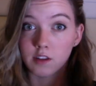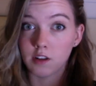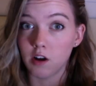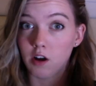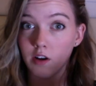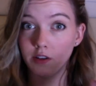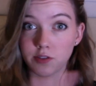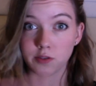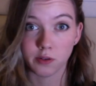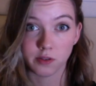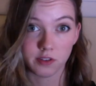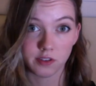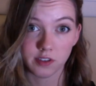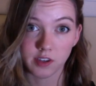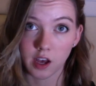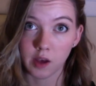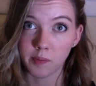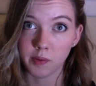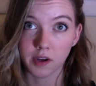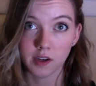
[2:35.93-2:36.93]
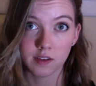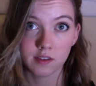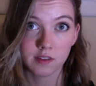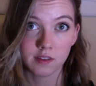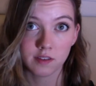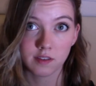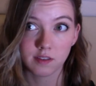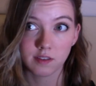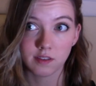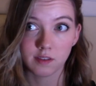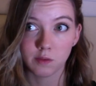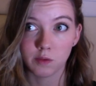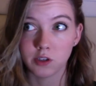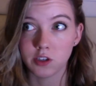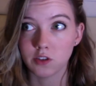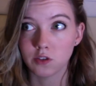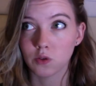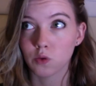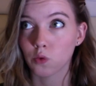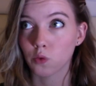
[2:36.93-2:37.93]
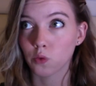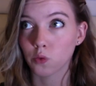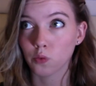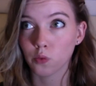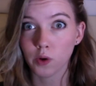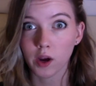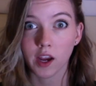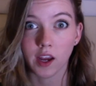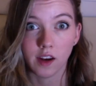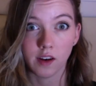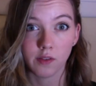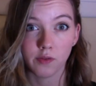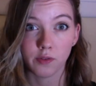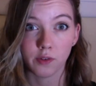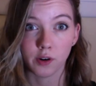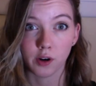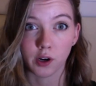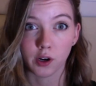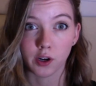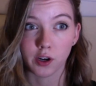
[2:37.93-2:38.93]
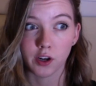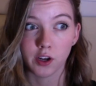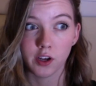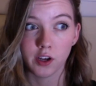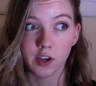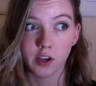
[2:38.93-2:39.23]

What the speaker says: all sorts of topics, which is great for